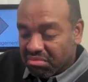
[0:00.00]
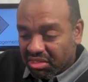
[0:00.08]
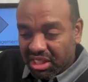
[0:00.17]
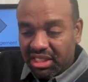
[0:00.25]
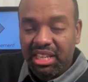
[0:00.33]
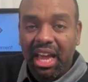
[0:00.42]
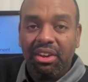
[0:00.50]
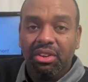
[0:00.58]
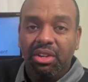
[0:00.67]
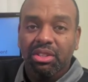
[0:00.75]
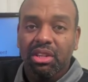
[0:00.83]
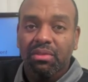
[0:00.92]
is handle
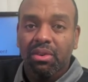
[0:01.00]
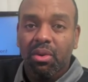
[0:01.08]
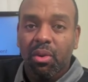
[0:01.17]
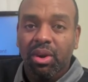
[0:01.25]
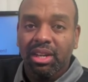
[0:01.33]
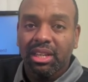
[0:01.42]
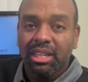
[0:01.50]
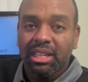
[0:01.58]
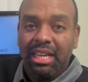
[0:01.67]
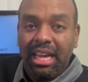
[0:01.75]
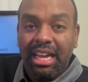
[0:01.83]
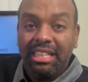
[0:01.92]
yourself accordingly
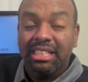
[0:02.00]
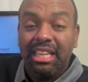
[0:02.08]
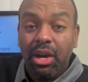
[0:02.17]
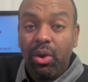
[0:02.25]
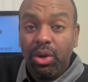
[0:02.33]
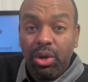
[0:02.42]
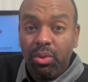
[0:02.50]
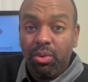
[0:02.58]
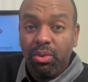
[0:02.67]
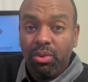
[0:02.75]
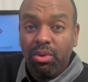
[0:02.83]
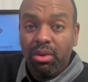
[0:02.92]
and sell you.
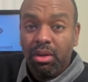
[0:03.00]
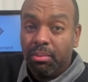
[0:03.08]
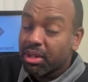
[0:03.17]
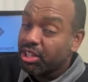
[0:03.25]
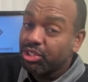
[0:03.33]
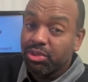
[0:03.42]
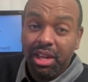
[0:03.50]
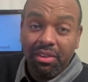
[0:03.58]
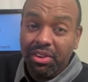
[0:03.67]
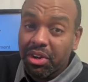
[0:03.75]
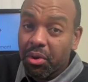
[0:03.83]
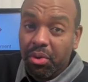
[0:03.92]
Because you
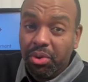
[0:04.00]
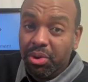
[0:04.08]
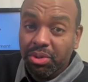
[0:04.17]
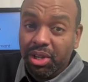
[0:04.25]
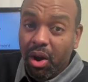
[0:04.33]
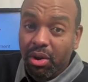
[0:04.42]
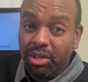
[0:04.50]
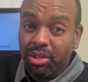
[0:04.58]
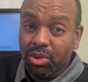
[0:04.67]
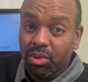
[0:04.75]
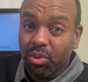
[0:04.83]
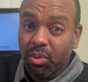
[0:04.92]
never know who you're talking
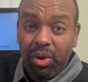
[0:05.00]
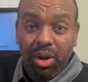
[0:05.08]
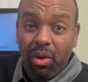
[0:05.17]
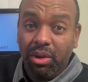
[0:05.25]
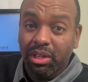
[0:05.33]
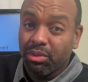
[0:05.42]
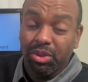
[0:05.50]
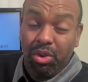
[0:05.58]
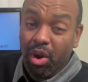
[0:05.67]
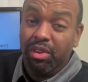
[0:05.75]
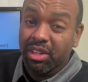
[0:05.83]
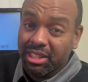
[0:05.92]
to. You
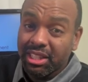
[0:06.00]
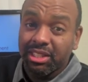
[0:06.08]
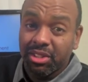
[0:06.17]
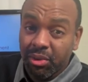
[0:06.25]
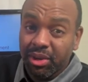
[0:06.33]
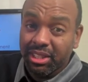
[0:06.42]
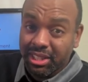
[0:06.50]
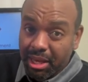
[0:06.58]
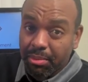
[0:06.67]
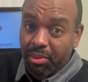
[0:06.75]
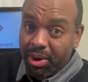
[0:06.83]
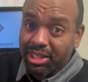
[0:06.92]
heard of 6 degrees of
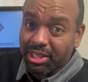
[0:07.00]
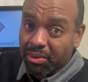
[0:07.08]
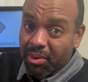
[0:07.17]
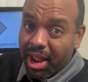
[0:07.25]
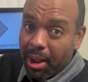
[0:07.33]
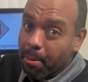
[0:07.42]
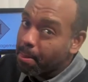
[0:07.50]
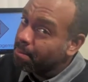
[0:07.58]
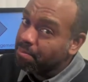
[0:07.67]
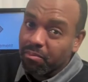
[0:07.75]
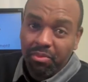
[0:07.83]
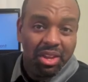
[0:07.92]
separation, right?
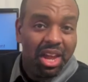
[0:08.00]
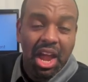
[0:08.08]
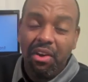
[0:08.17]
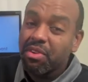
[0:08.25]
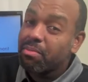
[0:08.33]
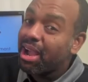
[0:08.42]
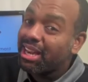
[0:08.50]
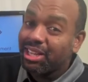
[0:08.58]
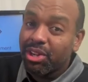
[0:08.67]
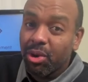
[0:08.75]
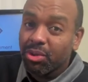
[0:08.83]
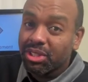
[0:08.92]
Everybody
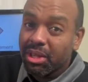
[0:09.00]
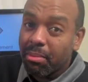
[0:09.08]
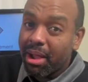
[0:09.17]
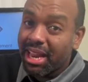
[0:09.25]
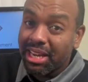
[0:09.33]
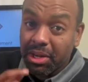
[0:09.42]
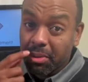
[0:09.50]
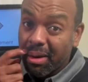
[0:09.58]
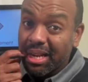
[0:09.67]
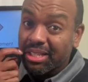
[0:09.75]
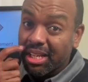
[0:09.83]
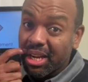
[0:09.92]
knows somebody. You
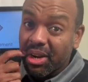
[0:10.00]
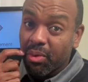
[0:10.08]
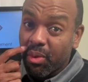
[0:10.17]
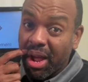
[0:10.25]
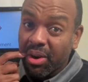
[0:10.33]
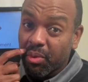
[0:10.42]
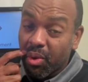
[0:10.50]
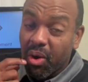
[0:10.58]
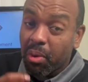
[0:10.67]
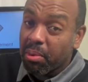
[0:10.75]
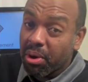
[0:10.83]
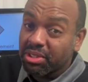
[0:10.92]
might say that around the
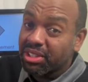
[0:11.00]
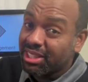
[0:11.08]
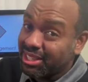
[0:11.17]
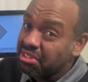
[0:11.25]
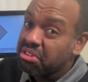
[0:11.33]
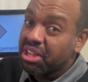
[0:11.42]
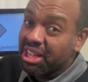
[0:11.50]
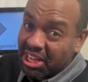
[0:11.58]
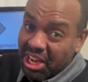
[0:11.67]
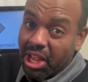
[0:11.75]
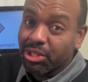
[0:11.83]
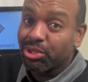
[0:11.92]
wrong person and
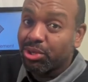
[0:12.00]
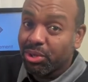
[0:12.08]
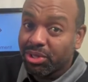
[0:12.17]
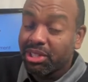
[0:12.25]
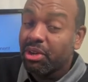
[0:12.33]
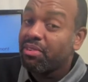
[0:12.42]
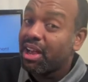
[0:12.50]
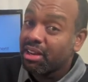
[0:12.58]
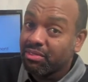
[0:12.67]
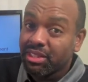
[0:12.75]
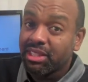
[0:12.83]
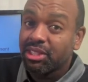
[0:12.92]
cancel yourself out
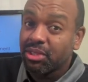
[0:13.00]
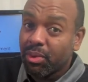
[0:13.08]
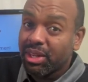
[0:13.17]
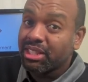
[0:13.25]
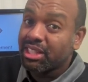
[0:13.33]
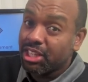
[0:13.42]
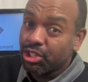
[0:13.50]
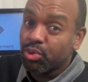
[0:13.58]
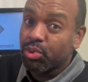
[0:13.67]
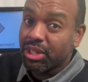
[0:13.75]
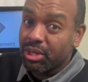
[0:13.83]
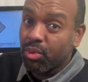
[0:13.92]
of a situation that you
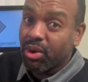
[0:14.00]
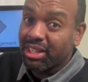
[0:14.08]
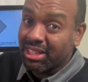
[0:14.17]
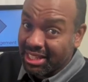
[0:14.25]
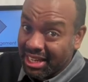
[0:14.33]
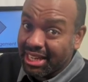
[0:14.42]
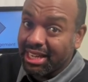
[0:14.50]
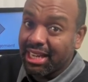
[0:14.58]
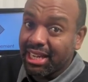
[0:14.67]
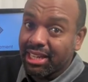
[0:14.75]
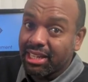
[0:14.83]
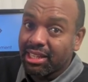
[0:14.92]
really wanted to get in.